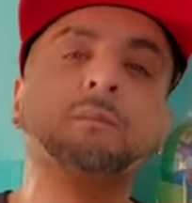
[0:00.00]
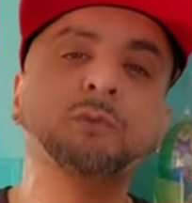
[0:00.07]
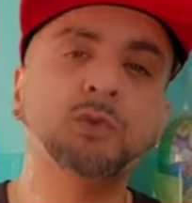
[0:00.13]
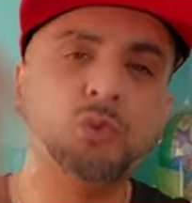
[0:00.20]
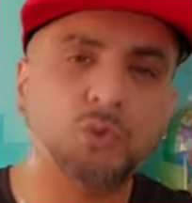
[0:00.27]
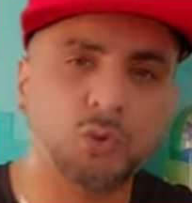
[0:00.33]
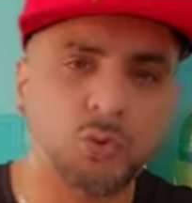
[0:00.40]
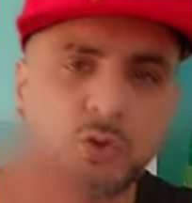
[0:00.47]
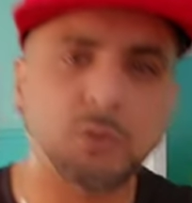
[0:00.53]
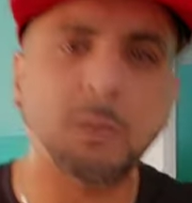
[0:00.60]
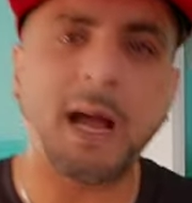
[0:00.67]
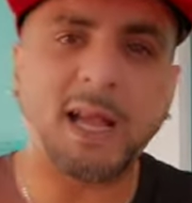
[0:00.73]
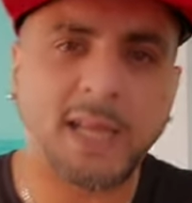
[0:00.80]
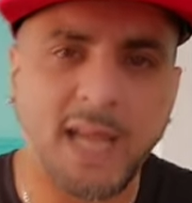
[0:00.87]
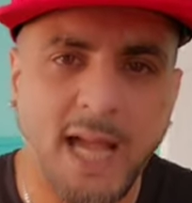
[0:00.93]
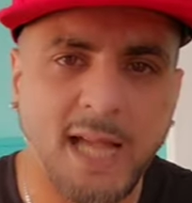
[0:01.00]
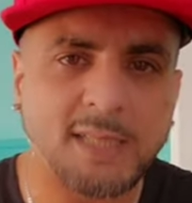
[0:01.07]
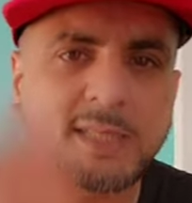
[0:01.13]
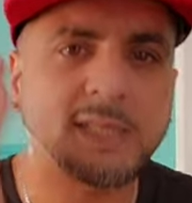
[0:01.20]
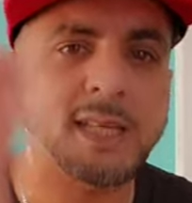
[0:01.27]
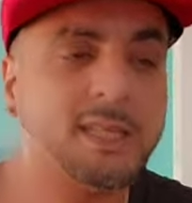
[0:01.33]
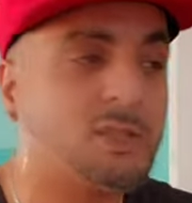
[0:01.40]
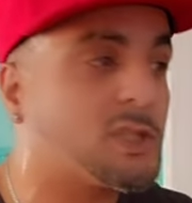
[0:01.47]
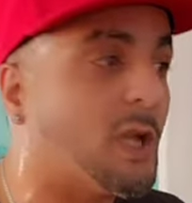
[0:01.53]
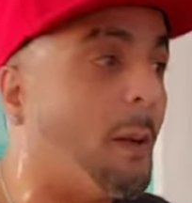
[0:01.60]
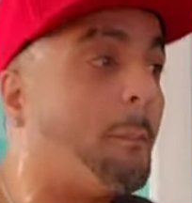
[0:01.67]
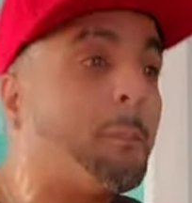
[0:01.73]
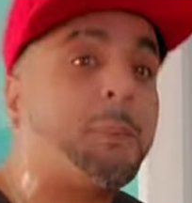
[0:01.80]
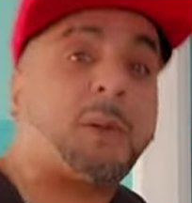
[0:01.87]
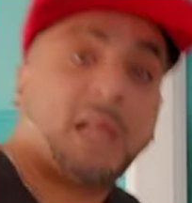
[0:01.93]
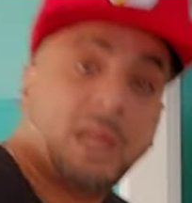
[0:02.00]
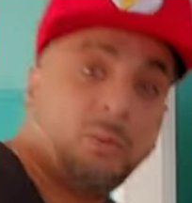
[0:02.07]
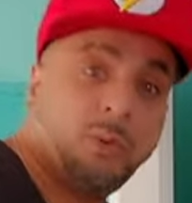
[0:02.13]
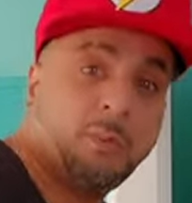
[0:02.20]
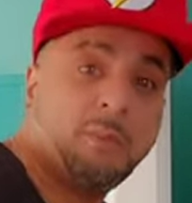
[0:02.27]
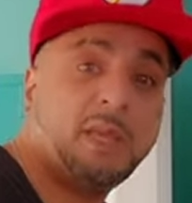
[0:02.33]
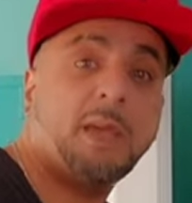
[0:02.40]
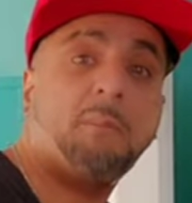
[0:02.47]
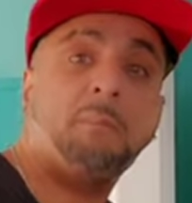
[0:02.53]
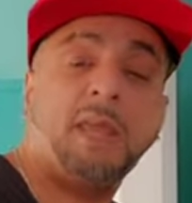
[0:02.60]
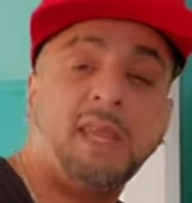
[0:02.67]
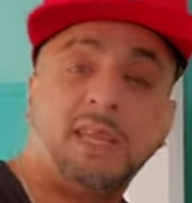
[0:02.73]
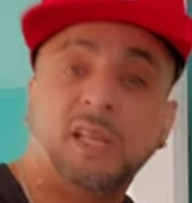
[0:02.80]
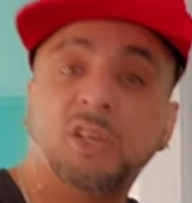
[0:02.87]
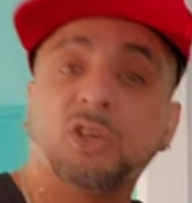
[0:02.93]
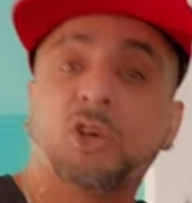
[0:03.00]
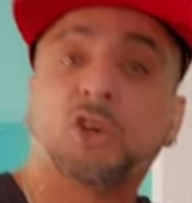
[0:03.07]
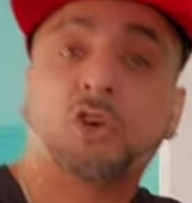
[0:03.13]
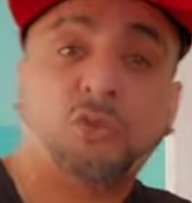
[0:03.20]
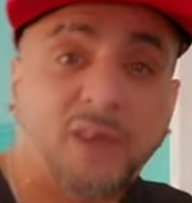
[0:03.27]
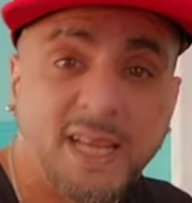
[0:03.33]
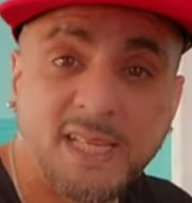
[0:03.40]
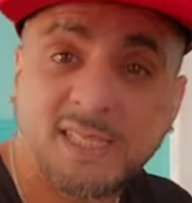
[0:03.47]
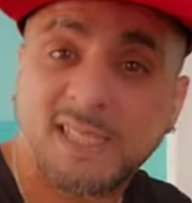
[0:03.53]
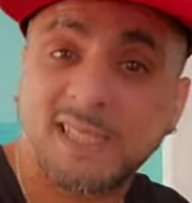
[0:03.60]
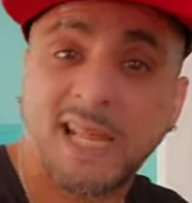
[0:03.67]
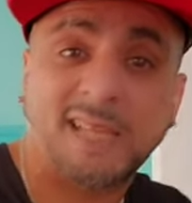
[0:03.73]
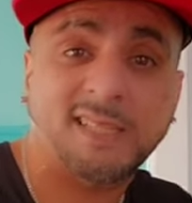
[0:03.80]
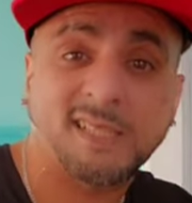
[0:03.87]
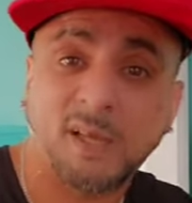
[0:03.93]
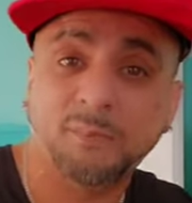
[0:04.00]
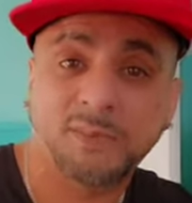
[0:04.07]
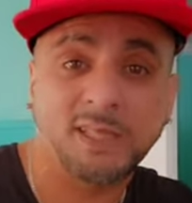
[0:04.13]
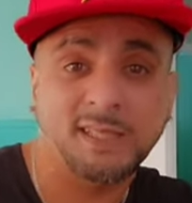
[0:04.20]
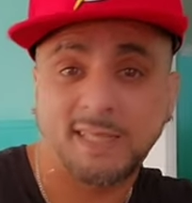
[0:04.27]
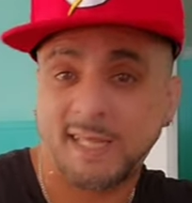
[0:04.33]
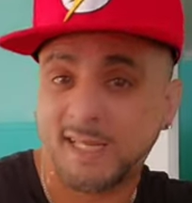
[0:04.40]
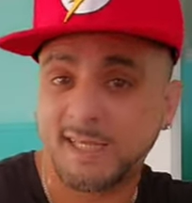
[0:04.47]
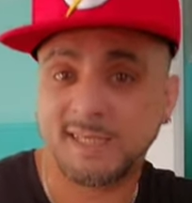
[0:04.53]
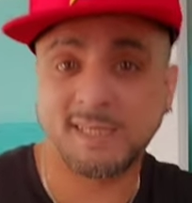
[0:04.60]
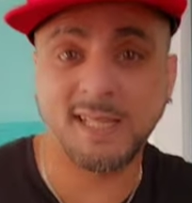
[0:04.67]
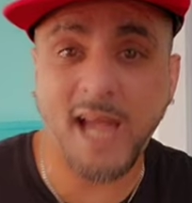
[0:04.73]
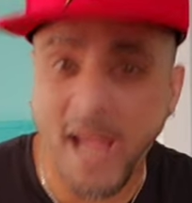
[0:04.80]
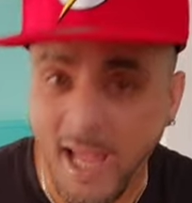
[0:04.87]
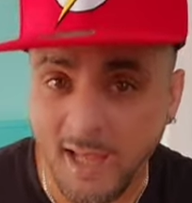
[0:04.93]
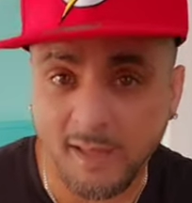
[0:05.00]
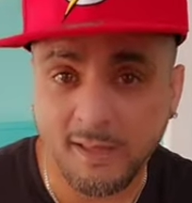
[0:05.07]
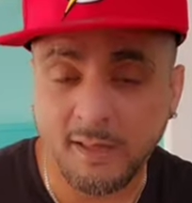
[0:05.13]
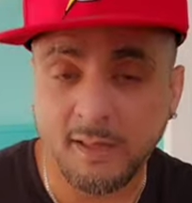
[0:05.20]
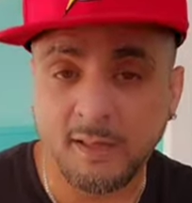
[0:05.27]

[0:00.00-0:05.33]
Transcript: You use my content to play with me and make it look crazy like something that is not.